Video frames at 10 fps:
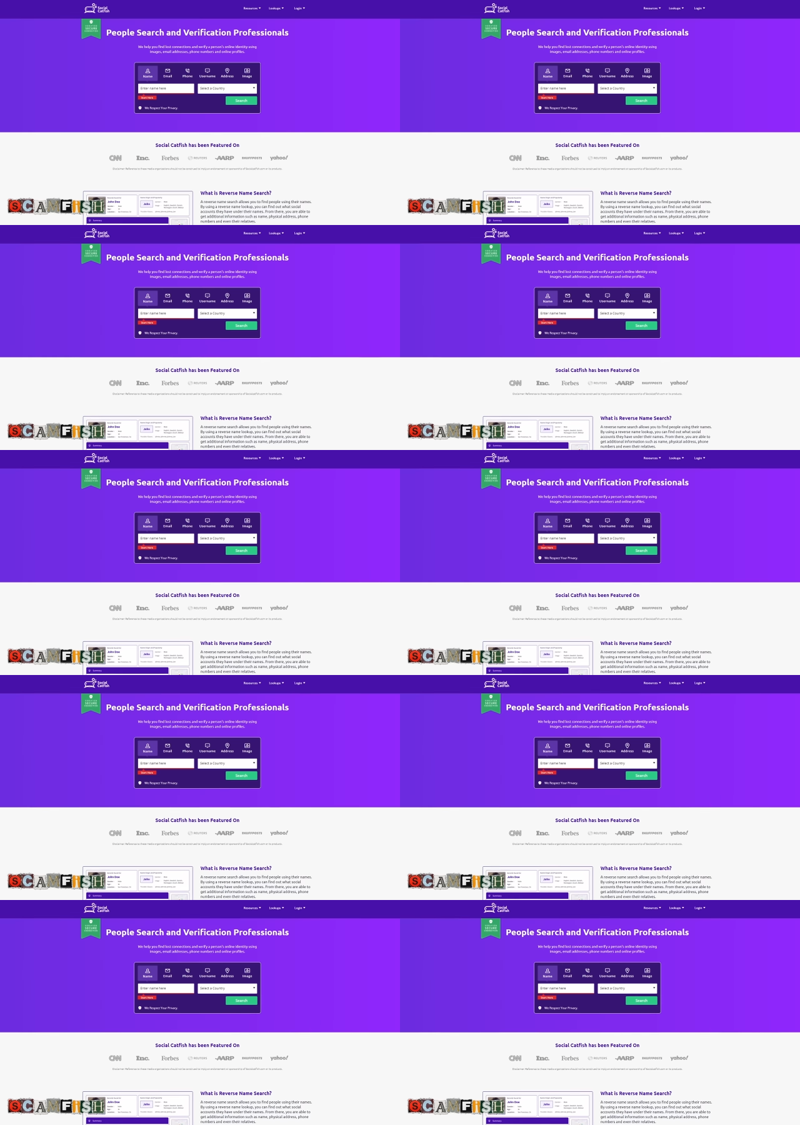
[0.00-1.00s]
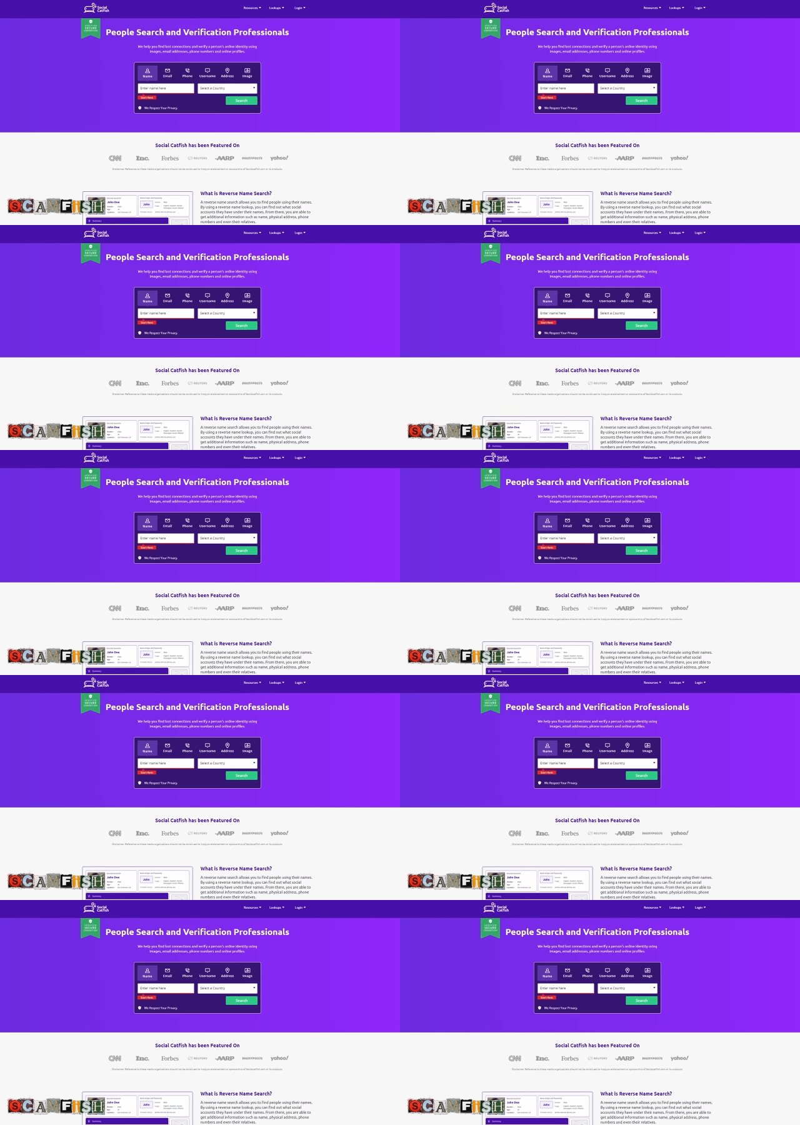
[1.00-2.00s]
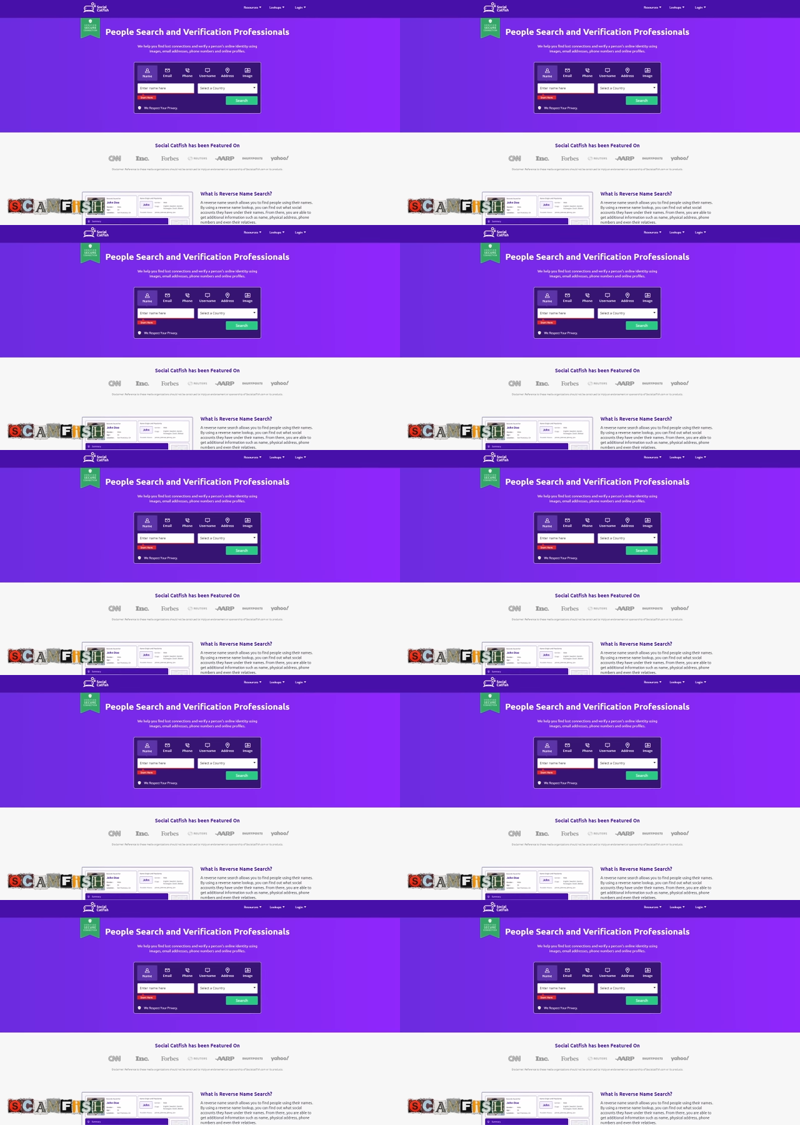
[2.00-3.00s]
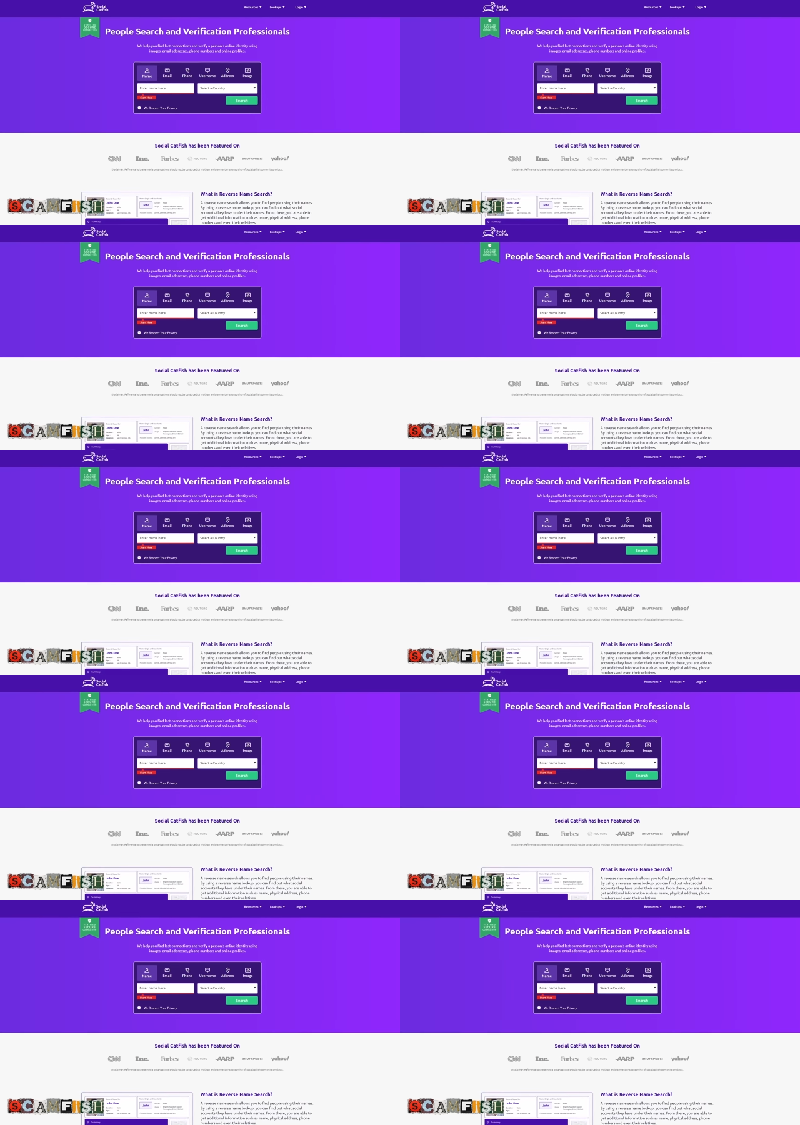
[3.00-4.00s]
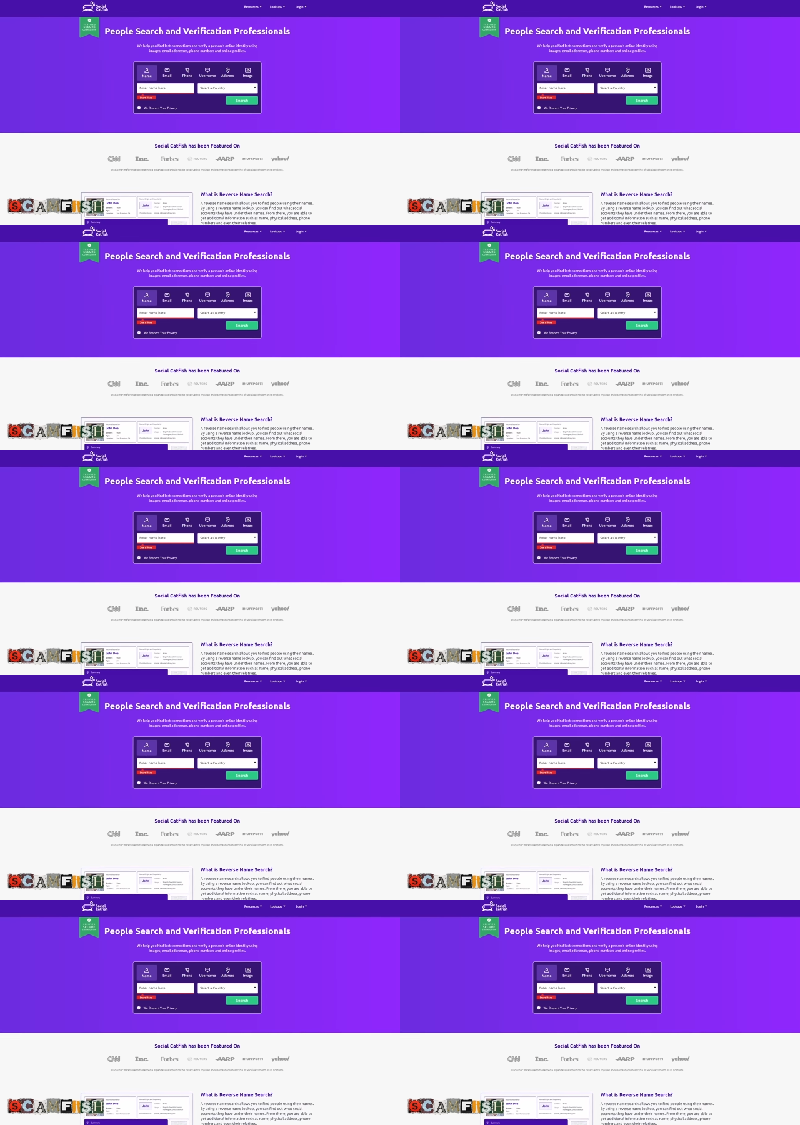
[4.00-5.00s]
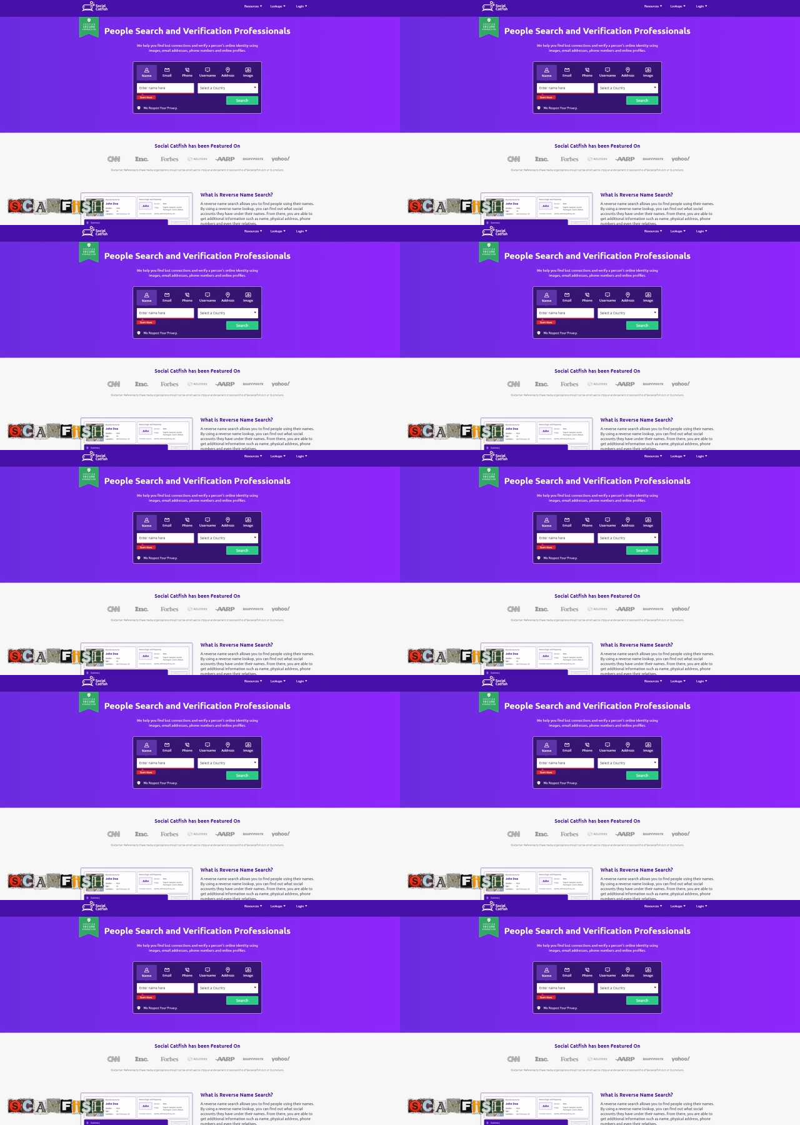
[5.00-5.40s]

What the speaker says: [unreadable: no face in view]